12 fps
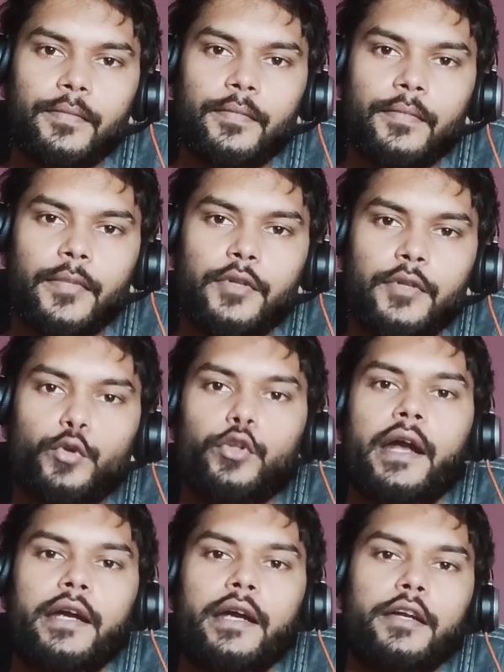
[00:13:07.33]
so
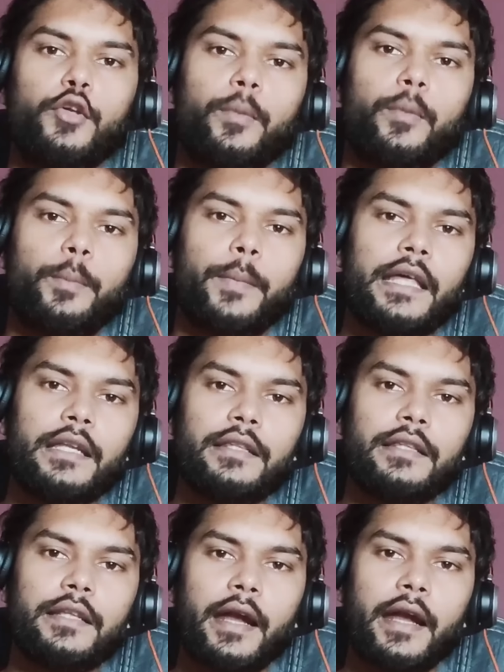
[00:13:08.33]
that your main
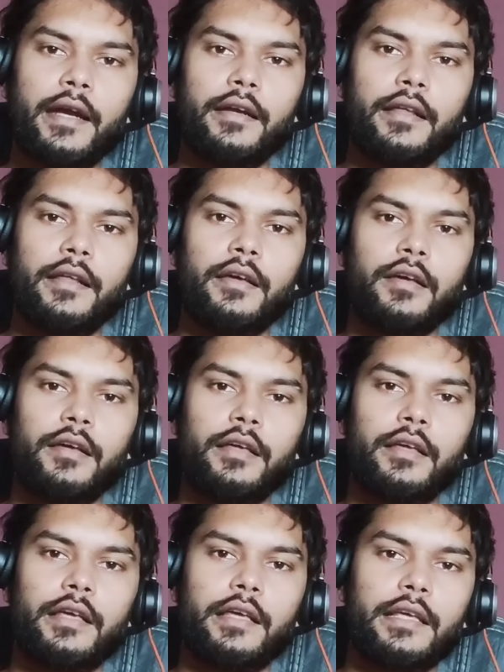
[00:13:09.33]
thread
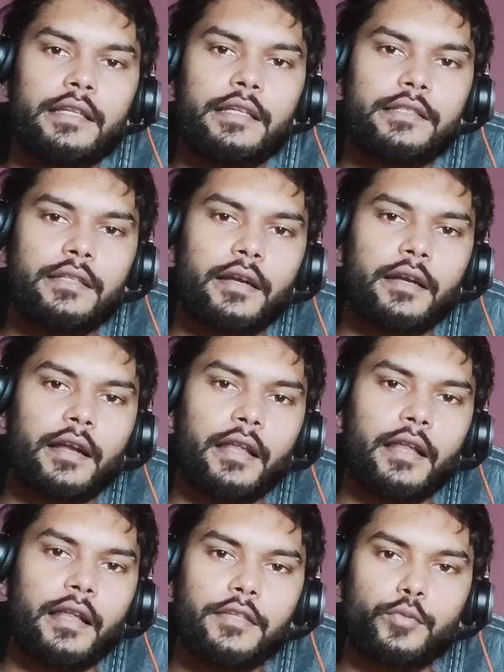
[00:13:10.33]
is
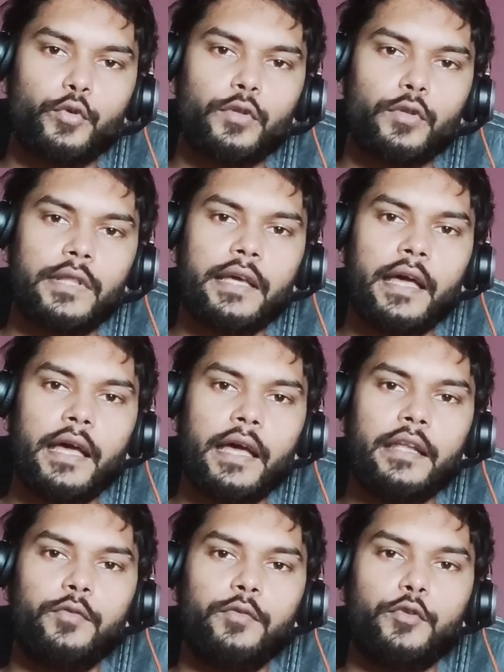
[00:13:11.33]
running smoothly, and
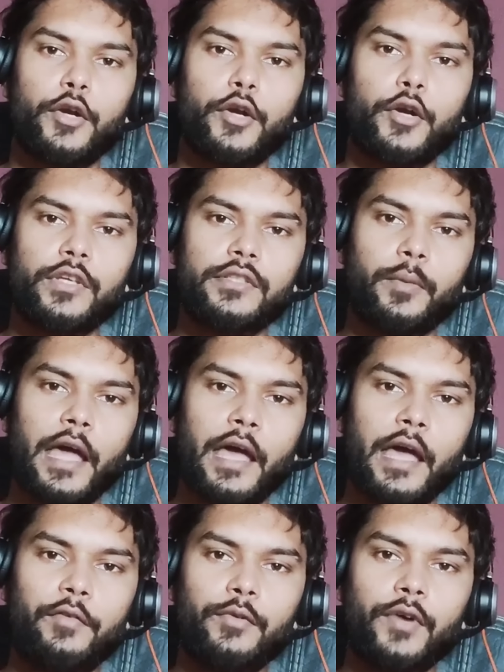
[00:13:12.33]
if you are doing some
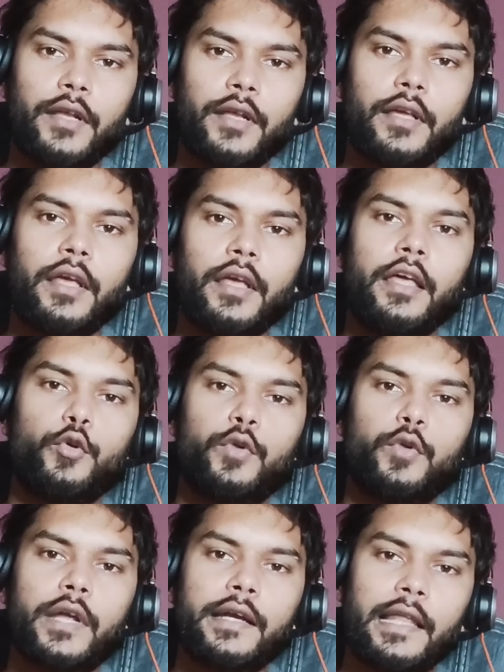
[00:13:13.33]
heavy work, you
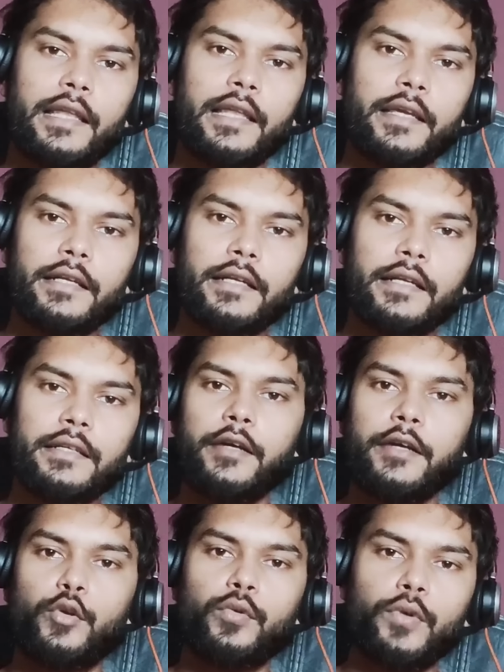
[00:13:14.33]
can delegate that
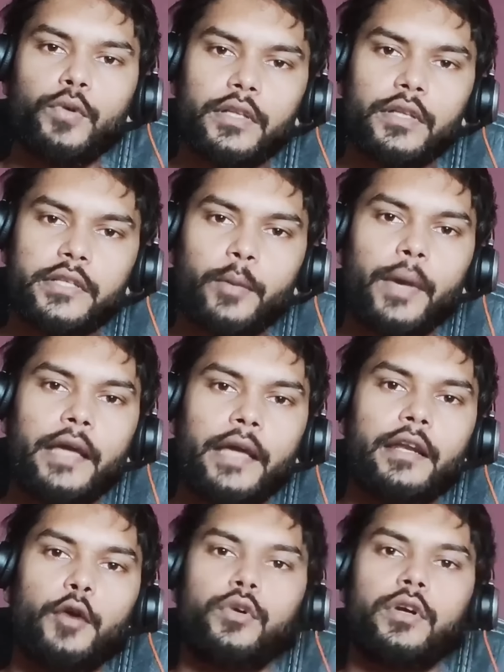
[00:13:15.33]
to some
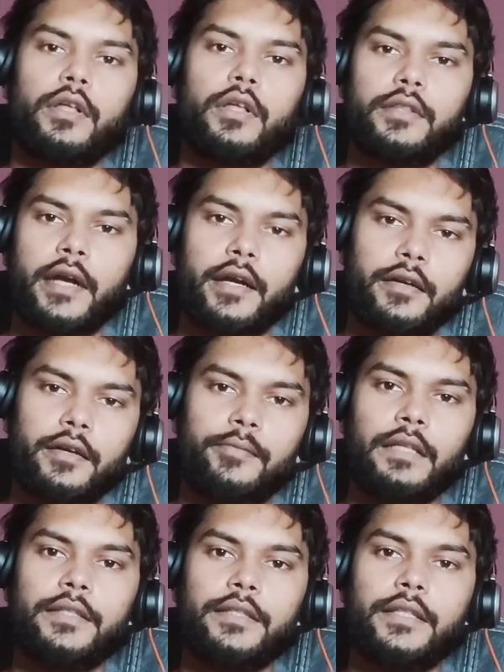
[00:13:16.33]
background thread.
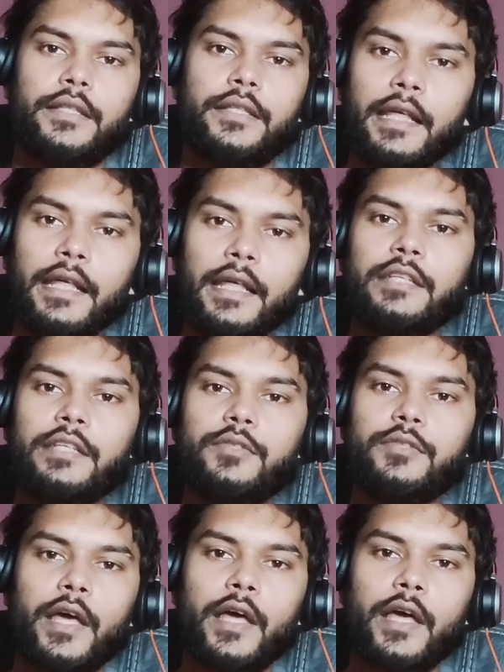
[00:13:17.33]
Threading is very
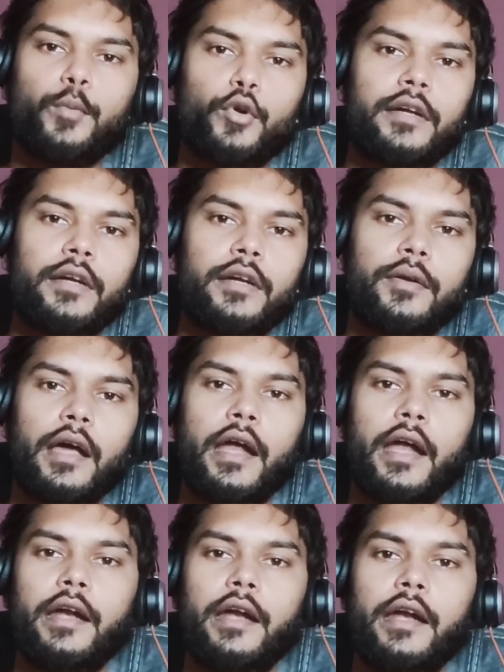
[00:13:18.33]
important,
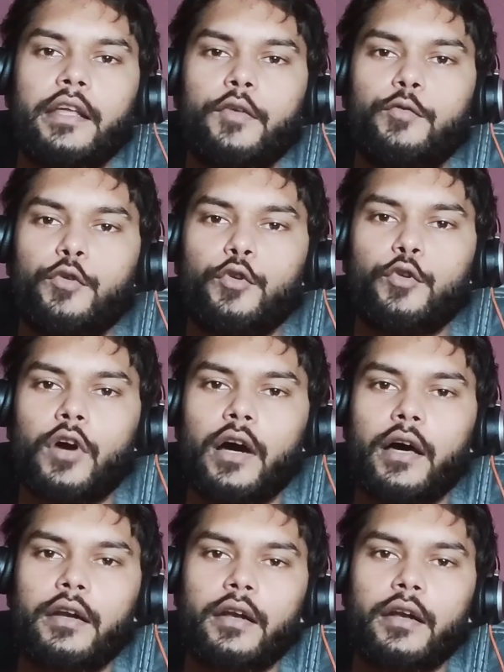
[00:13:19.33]
and if you are